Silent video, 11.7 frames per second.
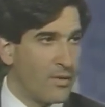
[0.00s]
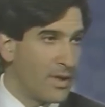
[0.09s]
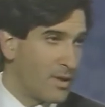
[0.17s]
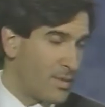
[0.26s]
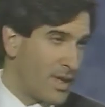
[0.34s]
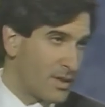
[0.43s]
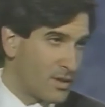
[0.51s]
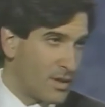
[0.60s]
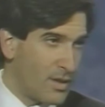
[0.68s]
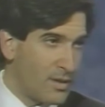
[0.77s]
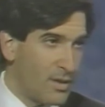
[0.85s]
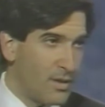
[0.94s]
income tax
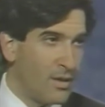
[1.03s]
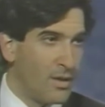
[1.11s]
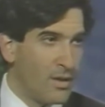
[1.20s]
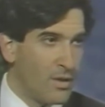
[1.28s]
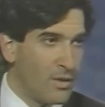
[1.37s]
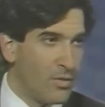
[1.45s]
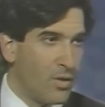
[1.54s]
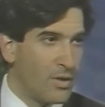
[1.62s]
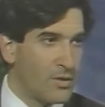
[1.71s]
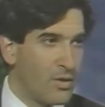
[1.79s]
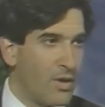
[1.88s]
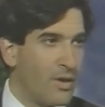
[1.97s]
cut that you all
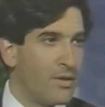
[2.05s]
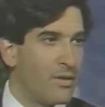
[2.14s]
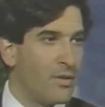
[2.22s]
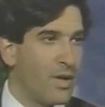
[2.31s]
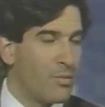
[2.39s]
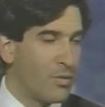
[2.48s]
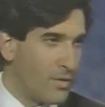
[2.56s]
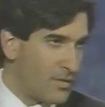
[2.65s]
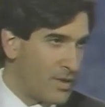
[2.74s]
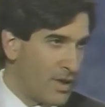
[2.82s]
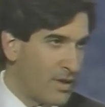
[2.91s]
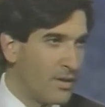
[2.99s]
saw on April
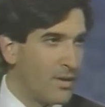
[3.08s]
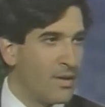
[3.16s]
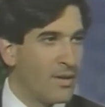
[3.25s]
15,